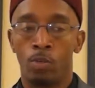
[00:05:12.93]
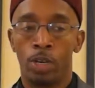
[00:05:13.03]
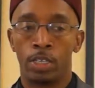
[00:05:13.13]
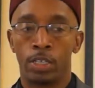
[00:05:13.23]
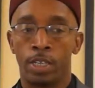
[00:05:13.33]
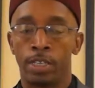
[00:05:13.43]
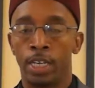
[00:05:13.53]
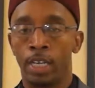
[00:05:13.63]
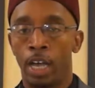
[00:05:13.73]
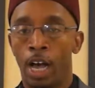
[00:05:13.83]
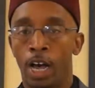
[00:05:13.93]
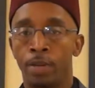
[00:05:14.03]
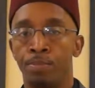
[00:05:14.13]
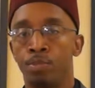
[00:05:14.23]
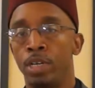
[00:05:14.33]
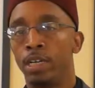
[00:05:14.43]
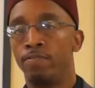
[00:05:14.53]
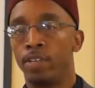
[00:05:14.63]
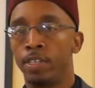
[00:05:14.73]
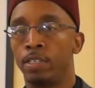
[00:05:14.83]
where it says that God
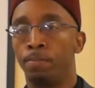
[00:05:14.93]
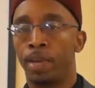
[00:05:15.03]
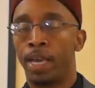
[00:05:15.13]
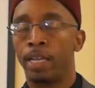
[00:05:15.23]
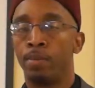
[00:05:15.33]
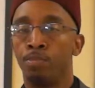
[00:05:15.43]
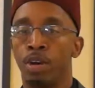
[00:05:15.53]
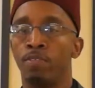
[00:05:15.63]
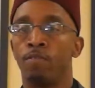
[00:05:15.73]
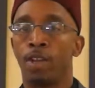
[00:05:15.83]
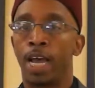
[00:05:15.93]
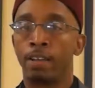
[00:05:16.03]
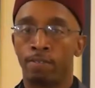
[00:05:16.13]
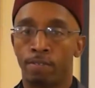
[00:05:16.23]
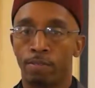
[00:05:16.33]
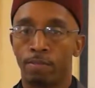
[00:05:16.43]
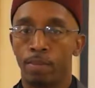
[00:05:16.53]
breathed into man the breath of life,